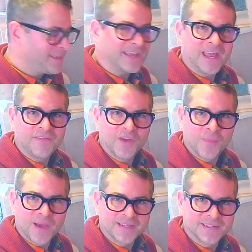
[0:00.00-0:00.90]
again, if you go
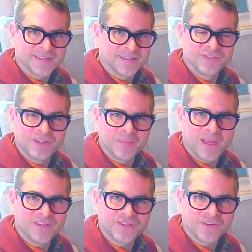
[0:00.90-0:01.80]
back to G
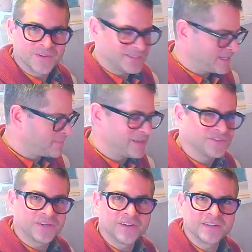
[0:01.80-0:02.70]
major or C
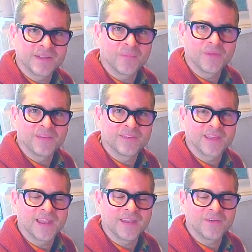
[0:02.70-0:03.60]
major, some ones
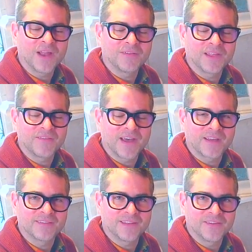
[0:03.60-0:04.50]
that don't have a lot of
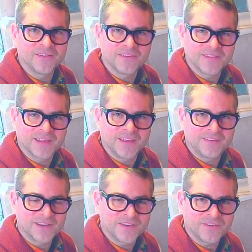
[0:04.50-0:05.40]
accidentals in the key
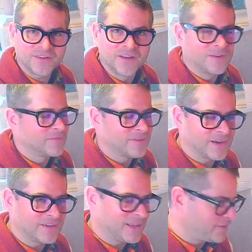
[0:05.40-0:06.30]
signature,
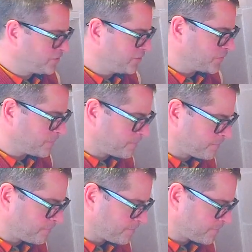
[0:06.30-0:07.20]
very in tune.
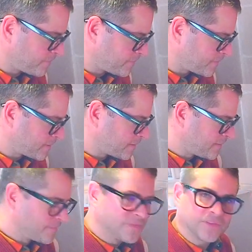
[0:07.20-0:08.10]

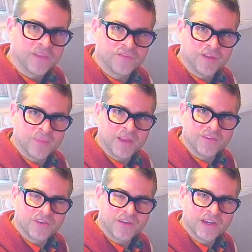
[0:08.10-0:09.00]
So that's G
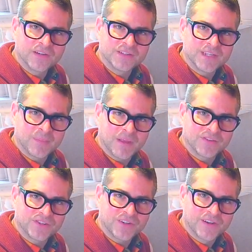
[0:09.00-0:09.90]
major, here's D
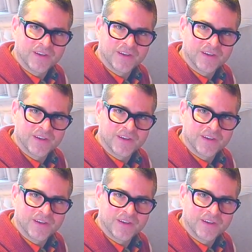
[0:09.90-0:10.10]
major.